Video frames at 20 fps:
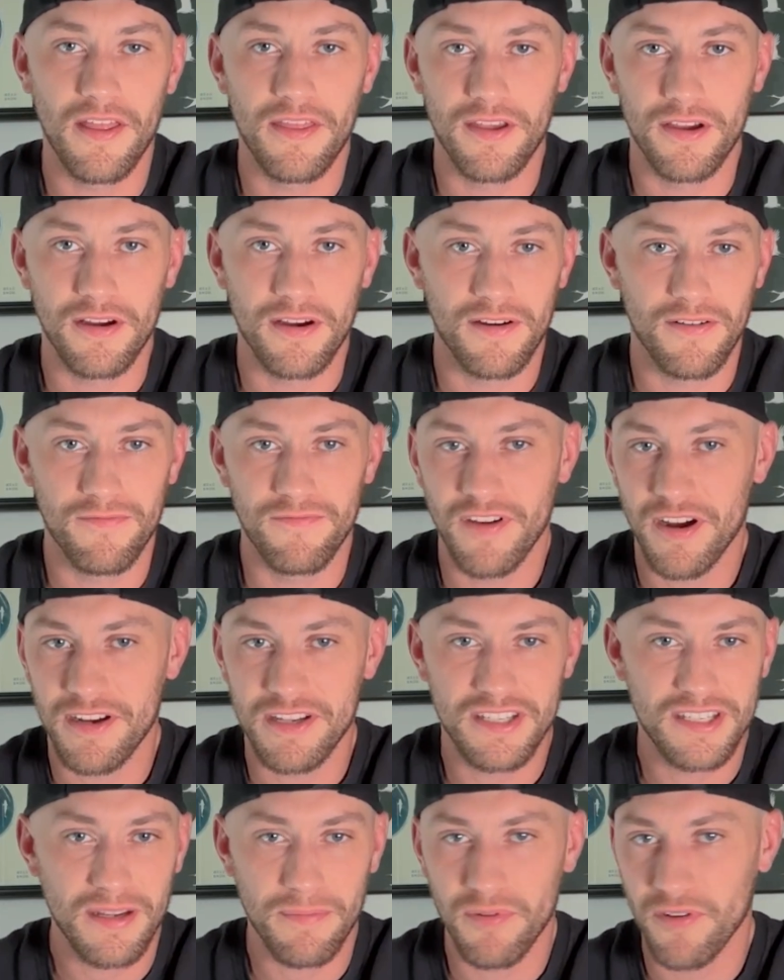They're very
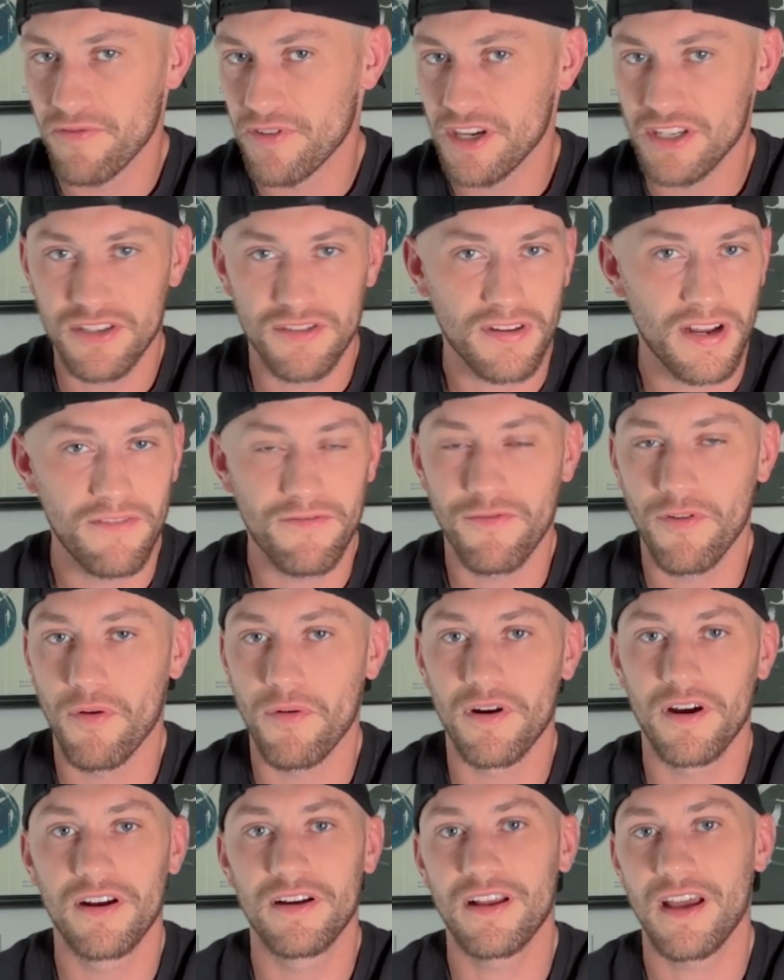simple, very
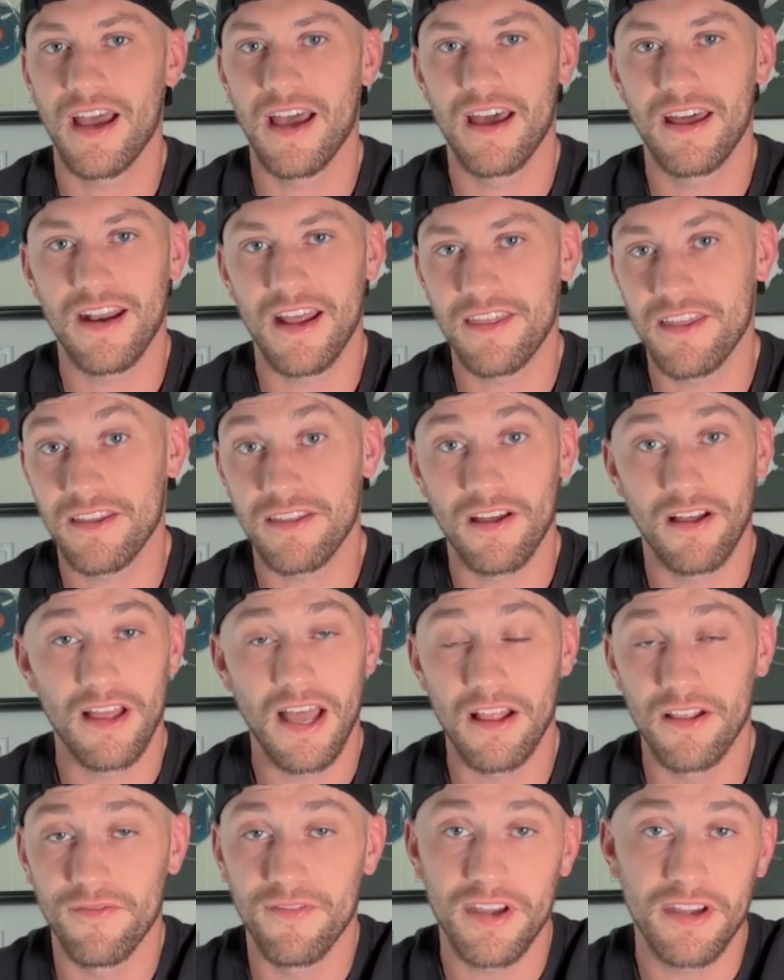straightforward, and I think they'll
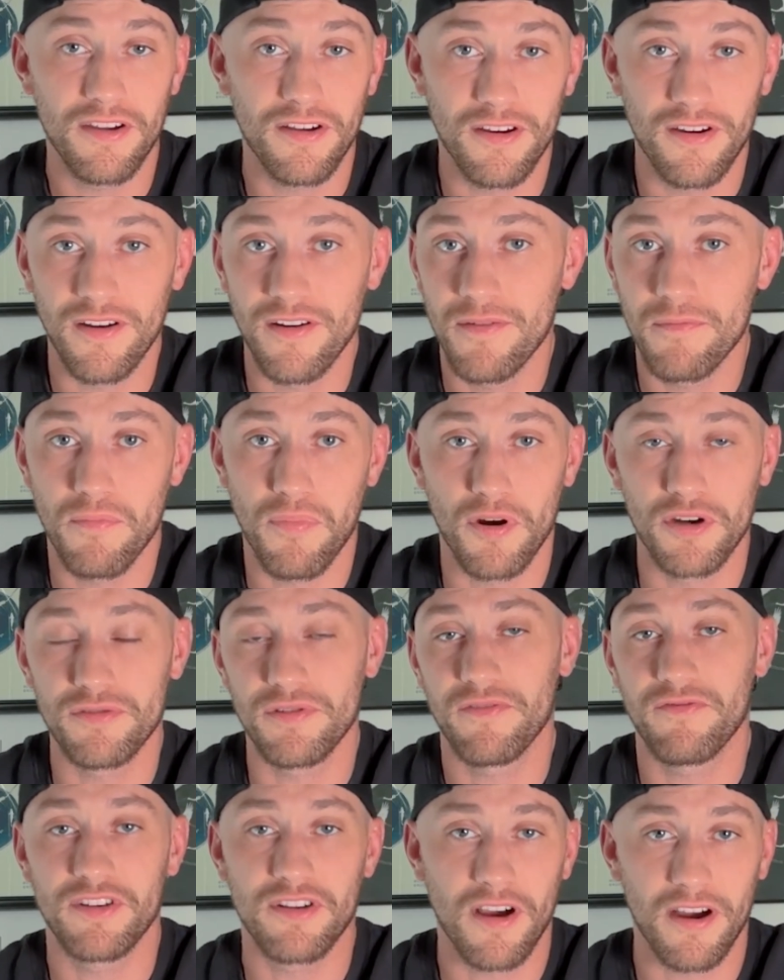elevate your
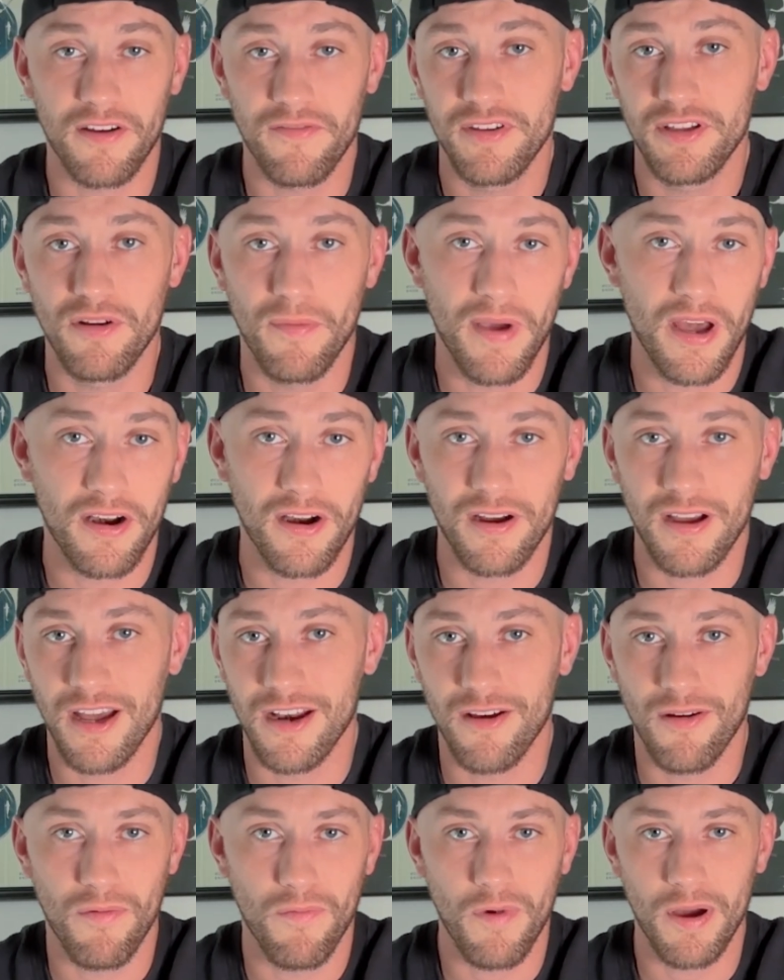portrait photography no matter
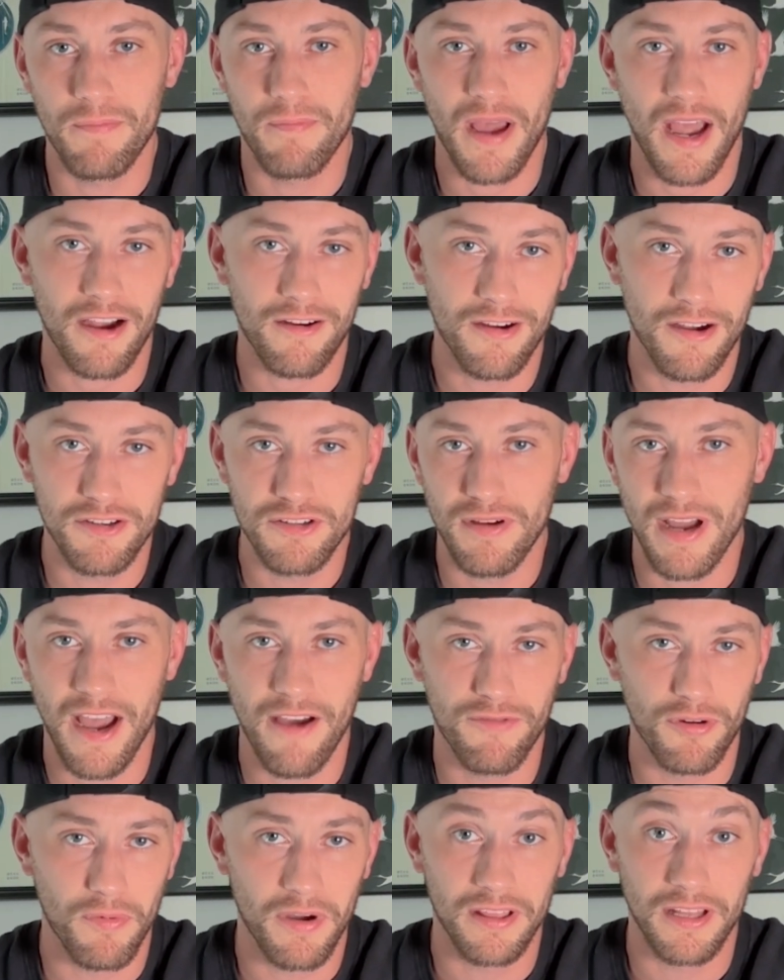kind of what background you
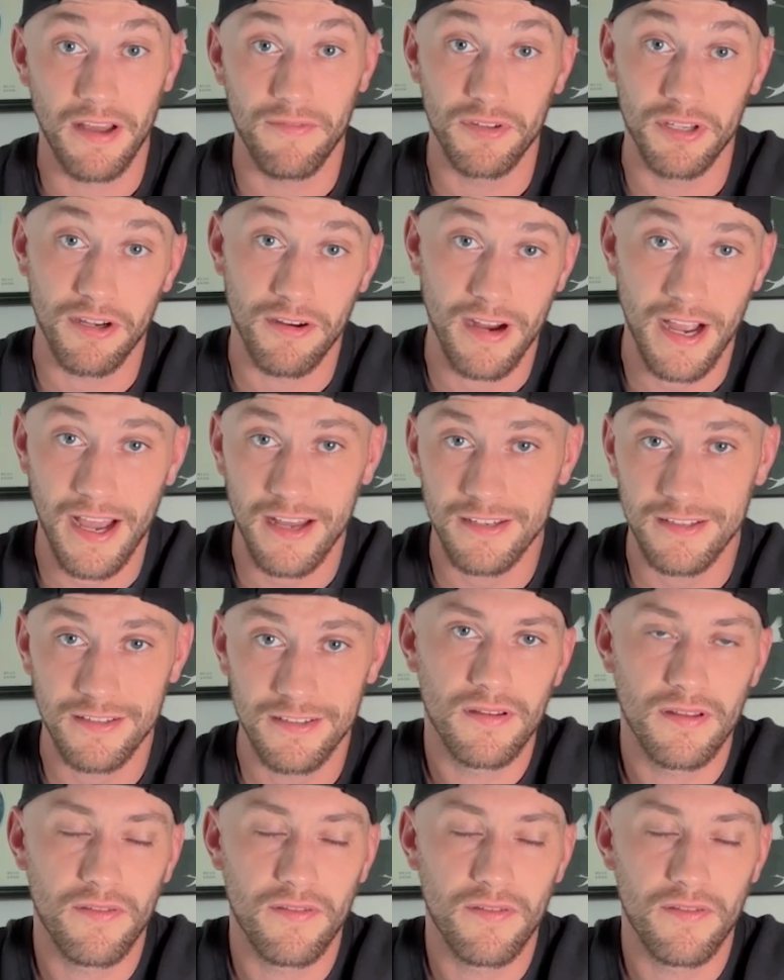have or what level you're at.